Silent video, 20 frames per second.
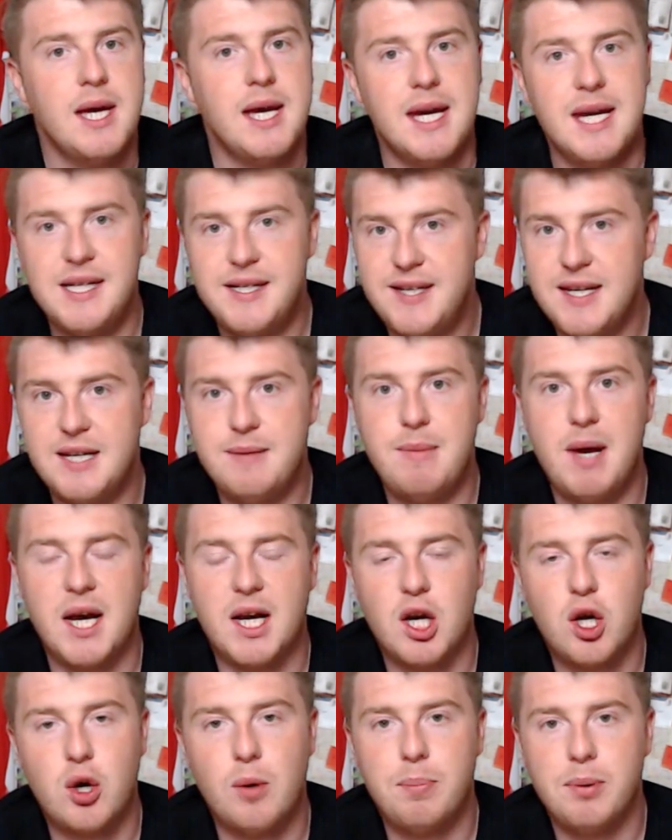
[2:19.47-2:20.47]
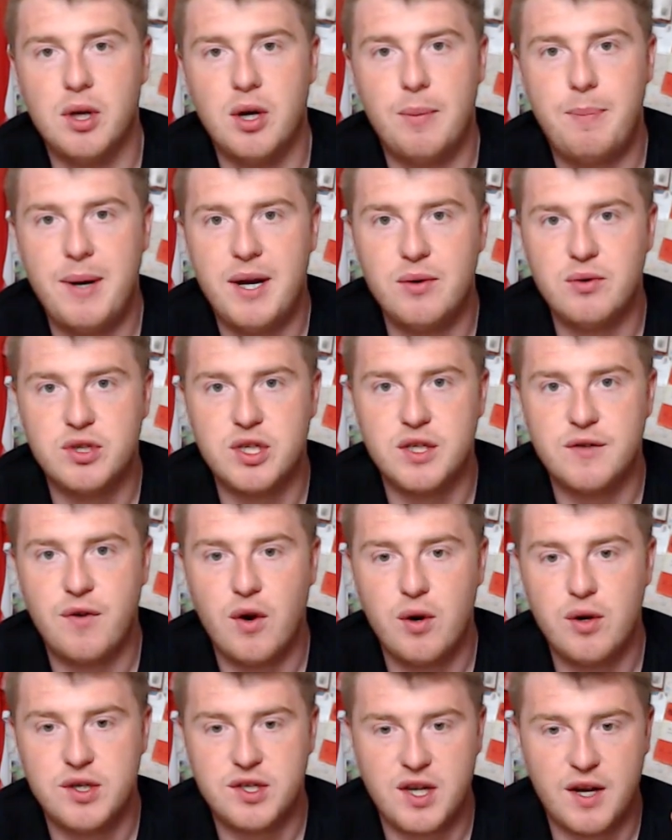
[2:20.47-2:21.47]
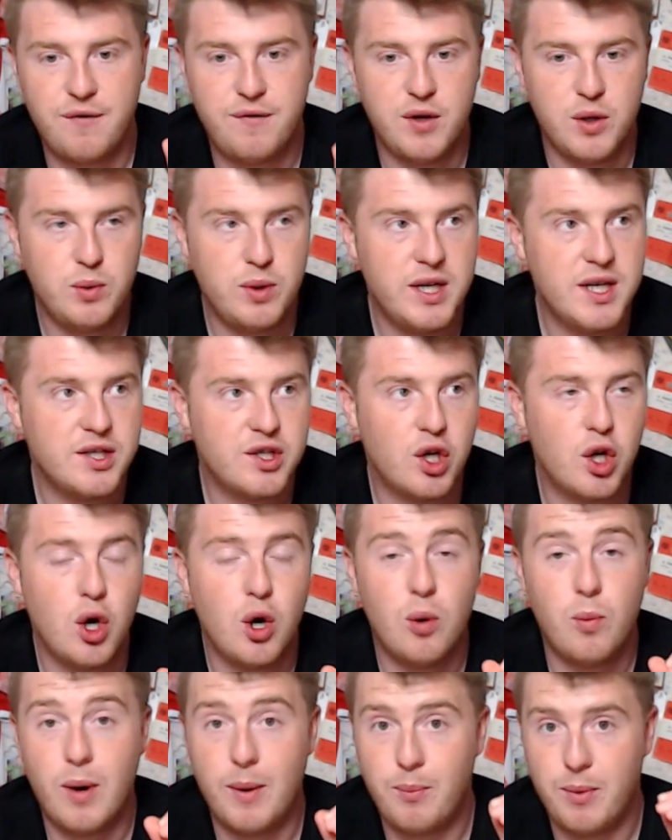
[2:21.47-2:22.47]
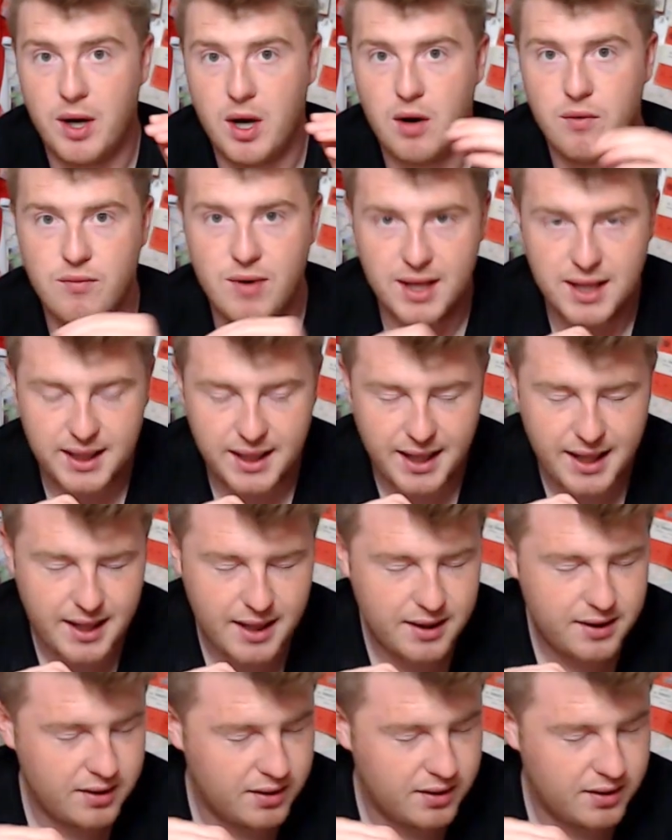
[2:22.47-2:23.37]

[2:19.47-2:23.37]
He did make a couple of appearances for us a few years ago when we got relegated.